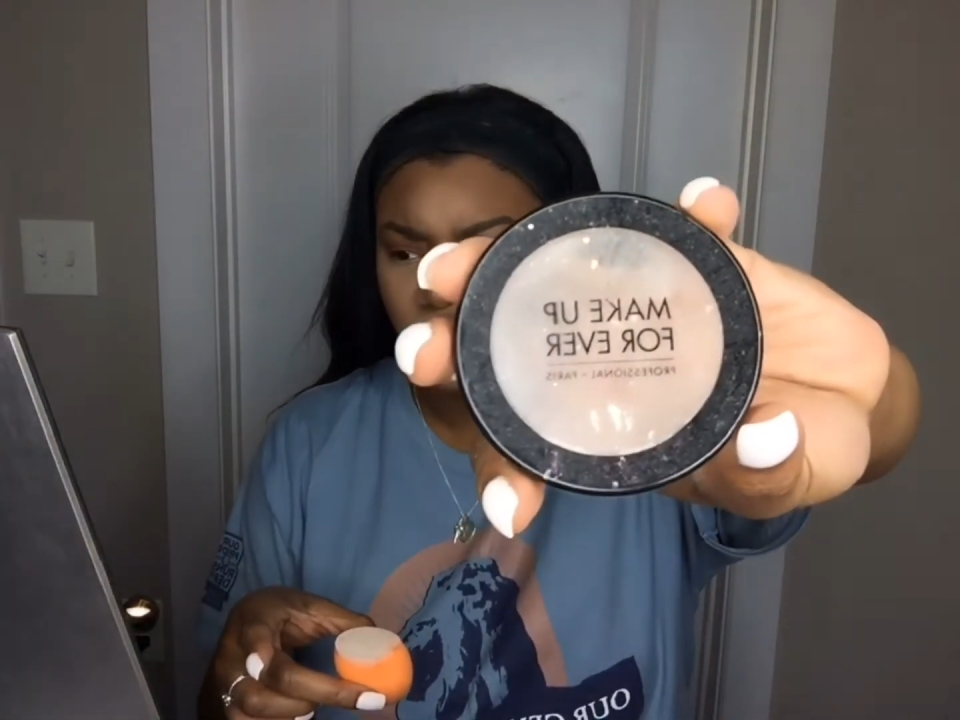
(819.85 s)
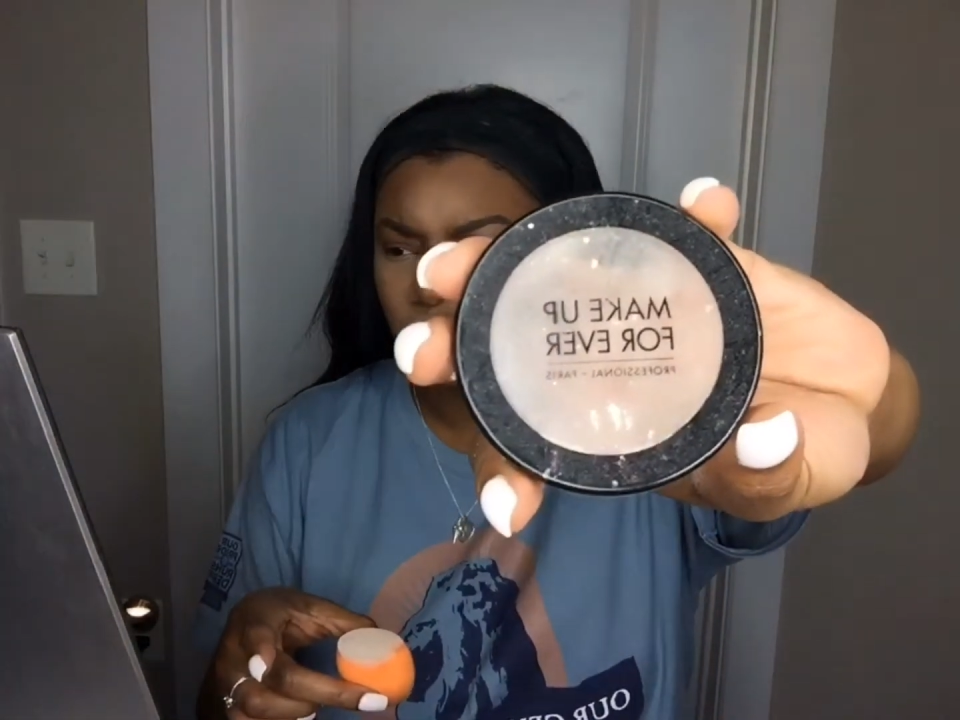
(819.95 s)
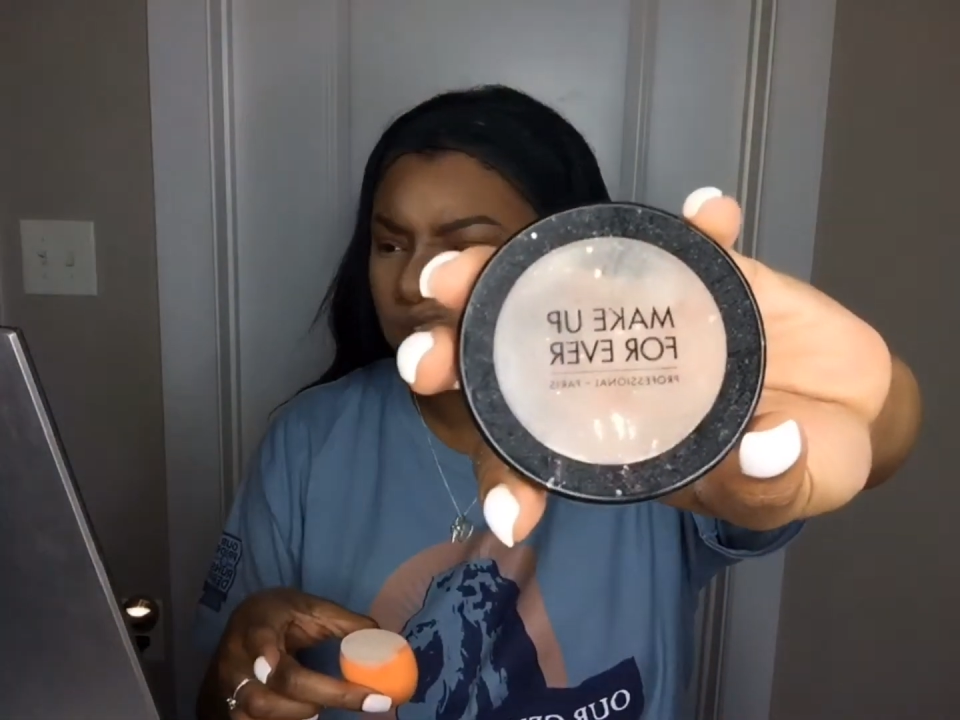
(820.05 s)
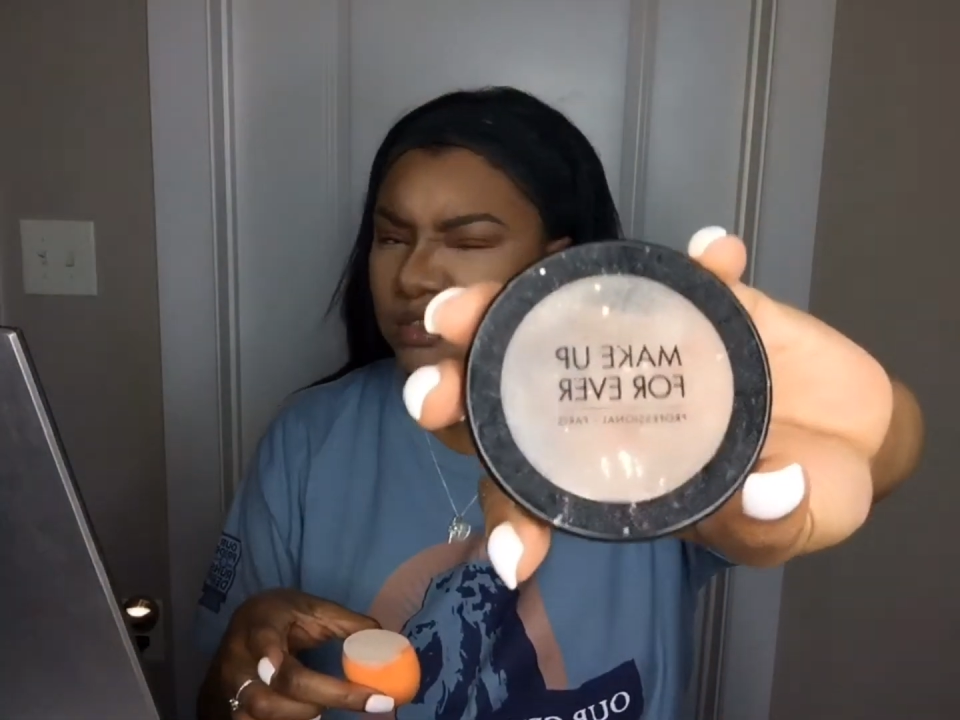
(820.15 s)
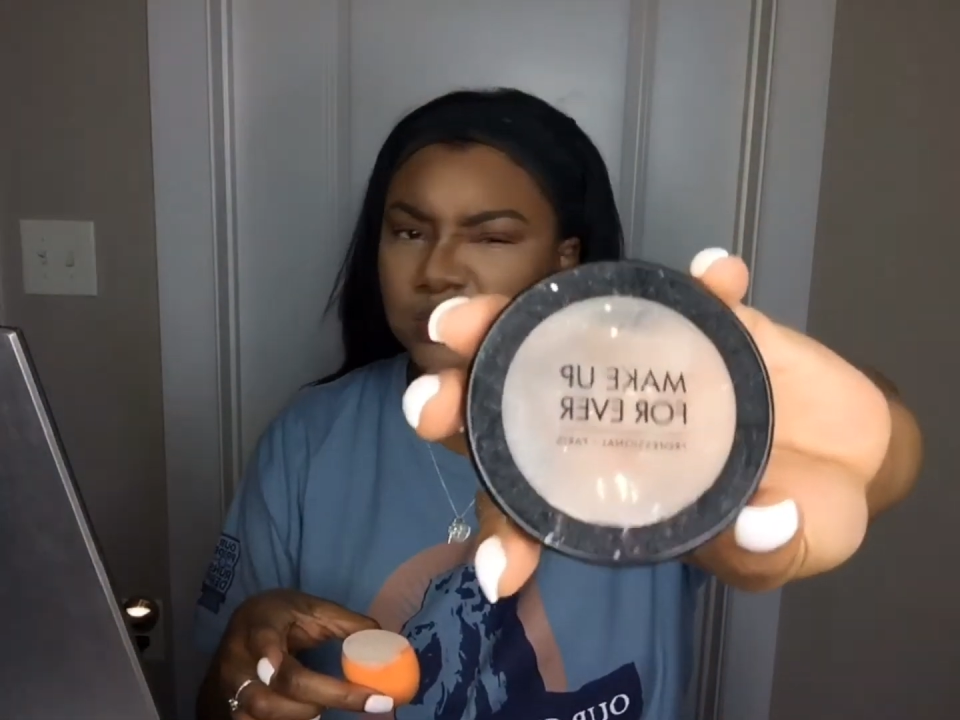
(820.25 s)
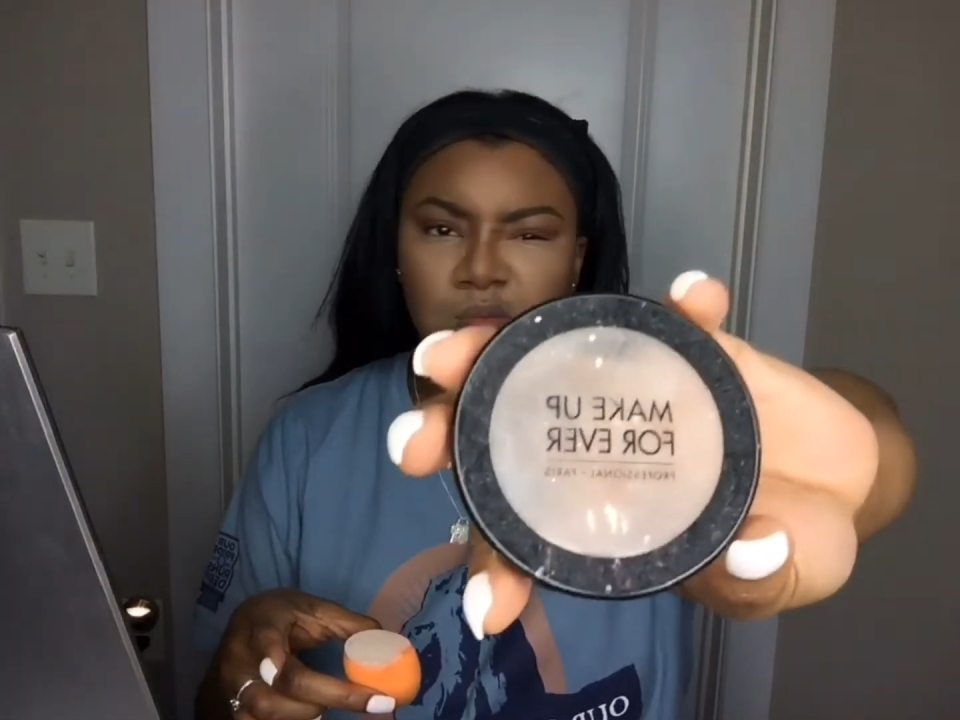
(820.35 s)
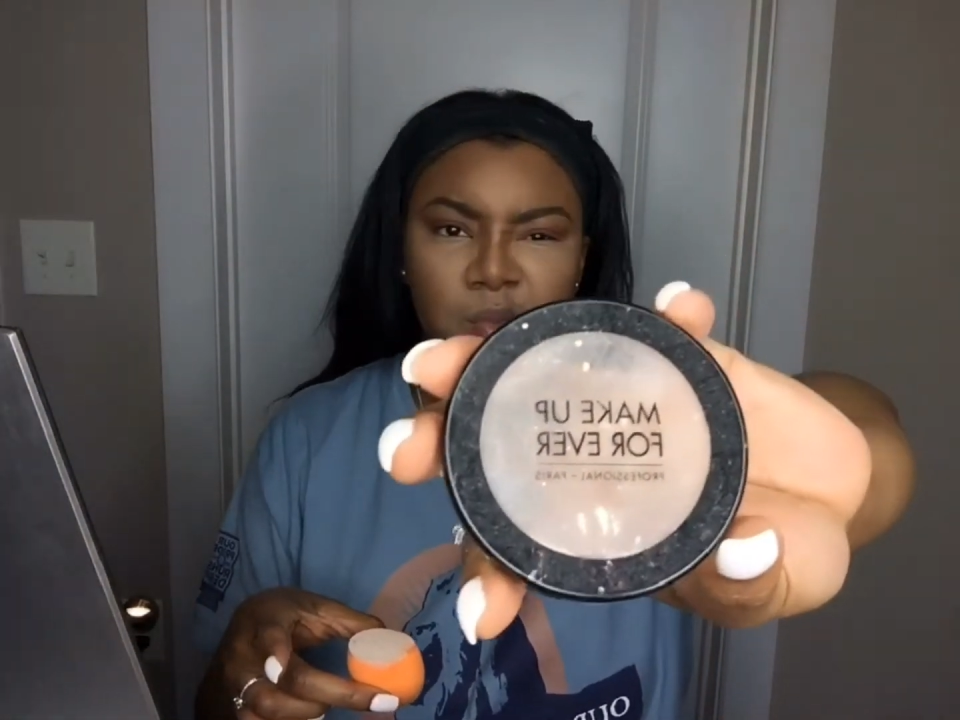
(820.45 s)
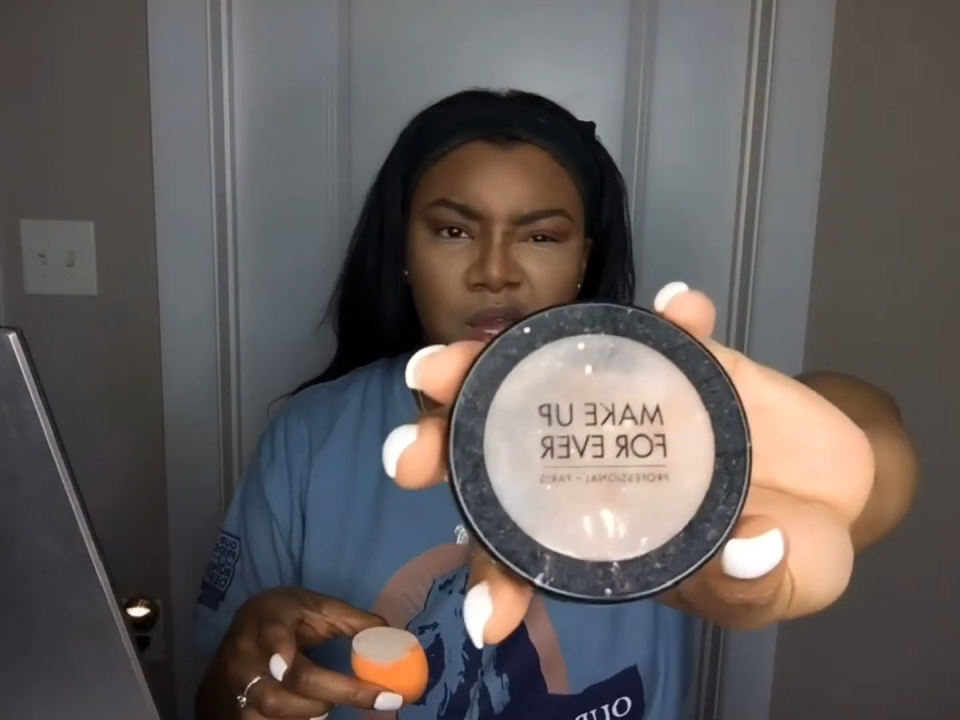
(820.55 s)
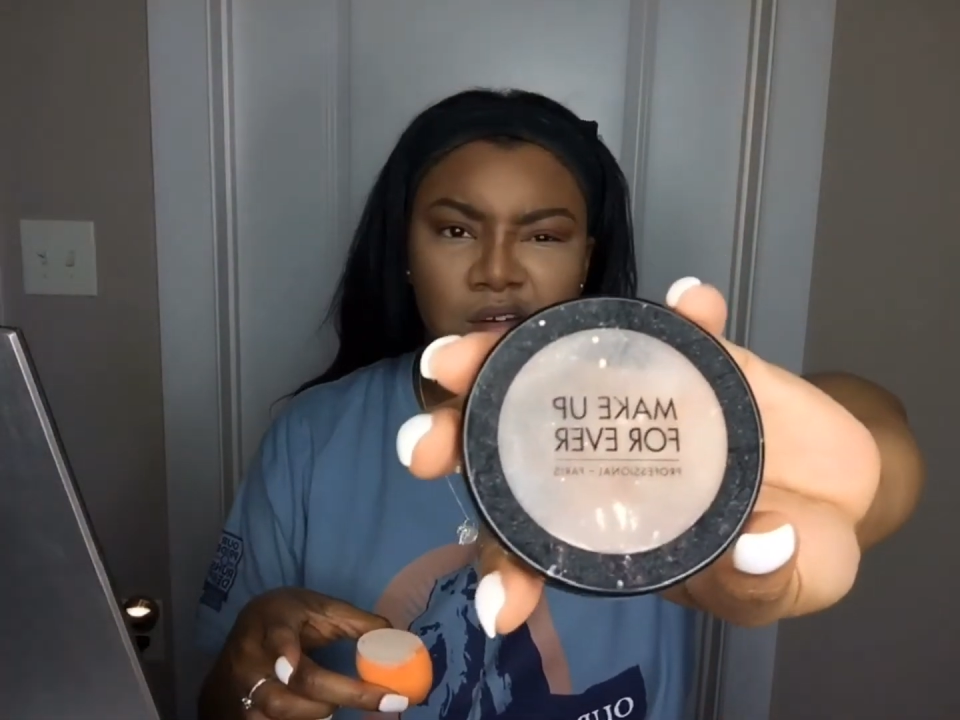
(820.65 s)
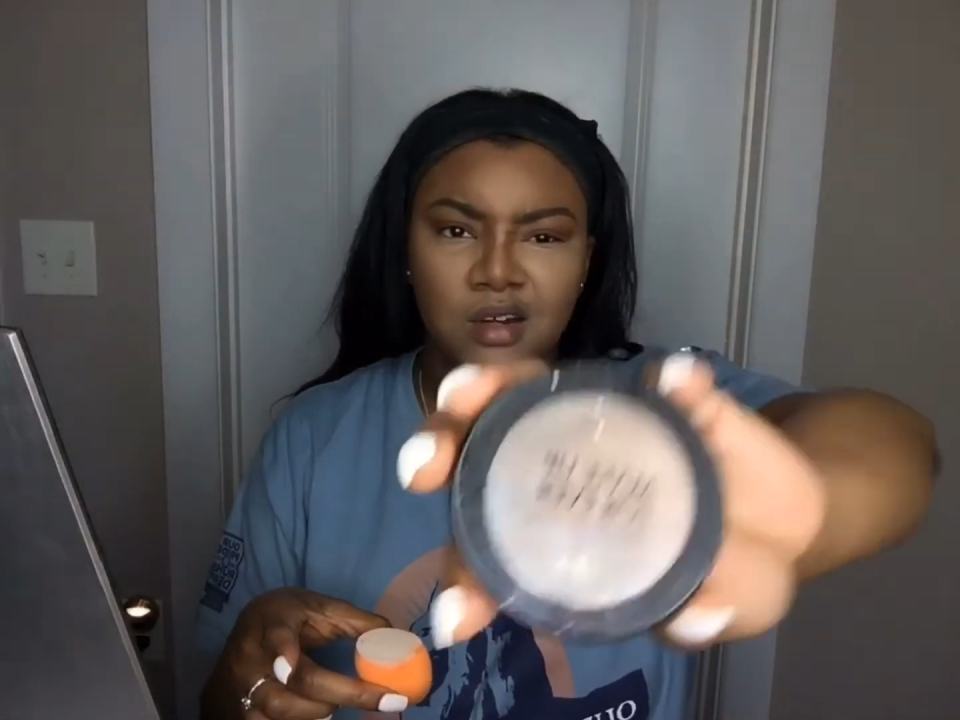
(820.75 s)
Loose
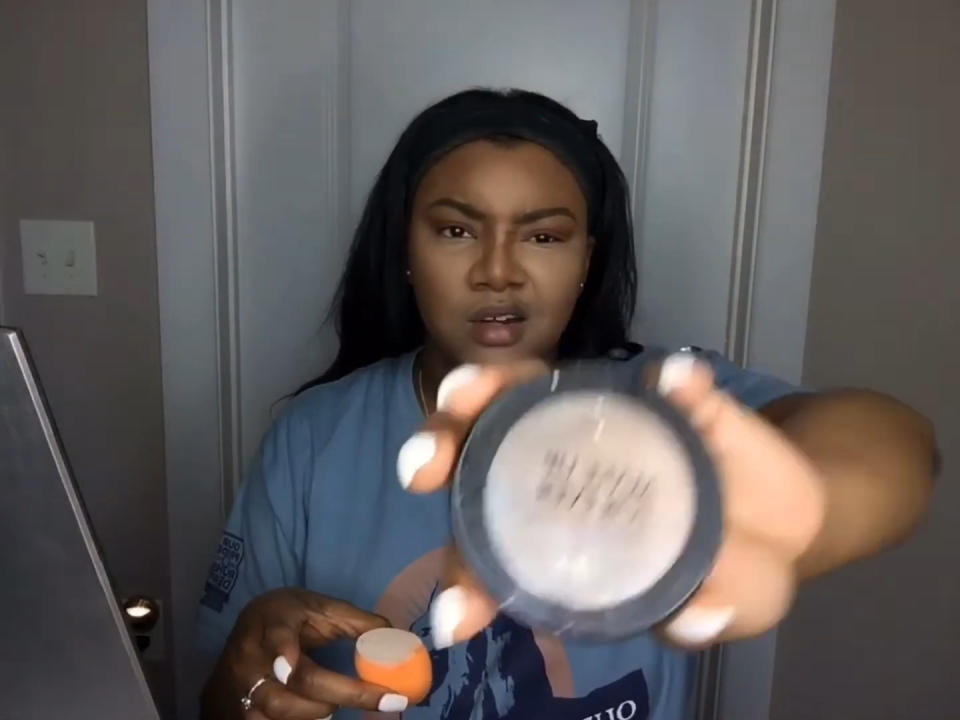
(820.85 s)
Powder, I